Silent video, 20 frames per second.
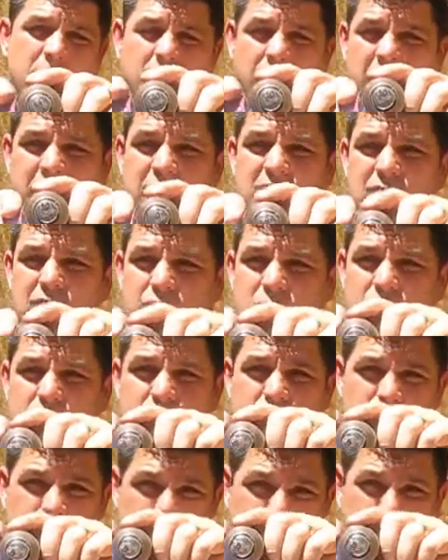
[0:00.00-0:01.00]
Once you
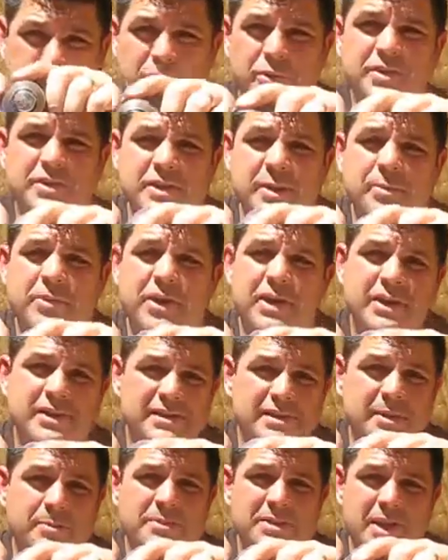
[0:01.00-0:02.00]
drill through something,
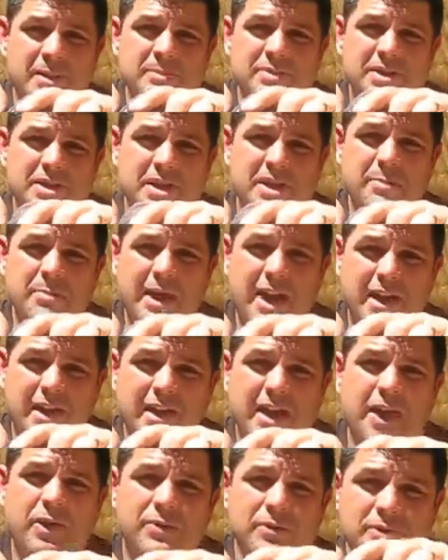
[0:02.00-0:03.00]
sometimes you need to back
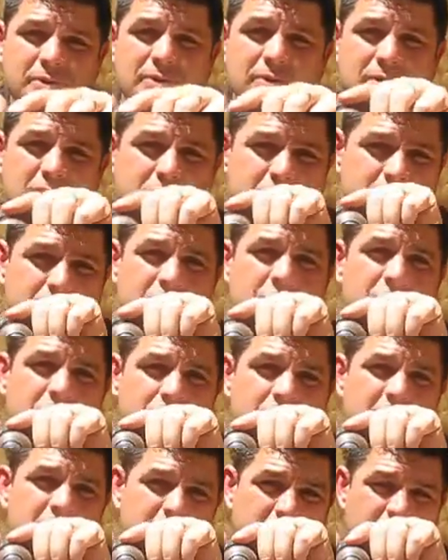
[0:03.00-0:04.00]
it out. So you'll
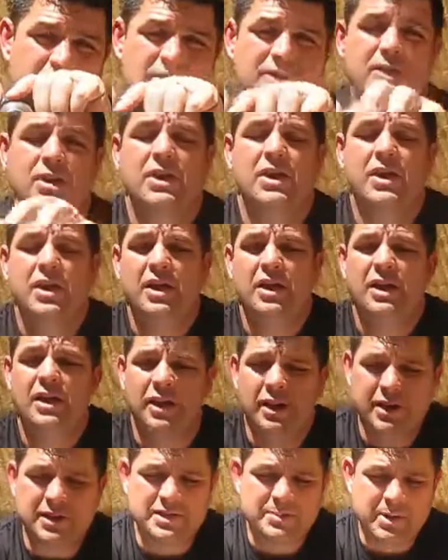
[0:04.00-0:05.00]
hit reverse
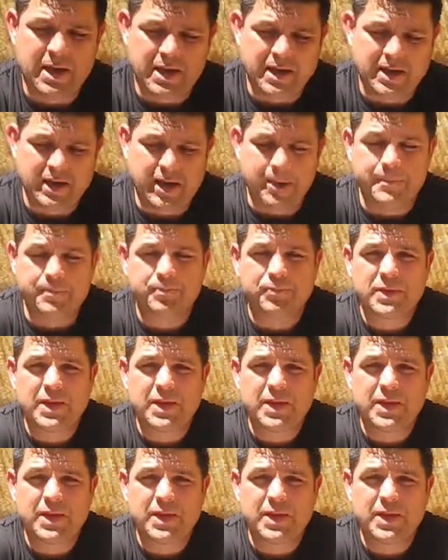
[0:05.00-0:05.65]
to back it out.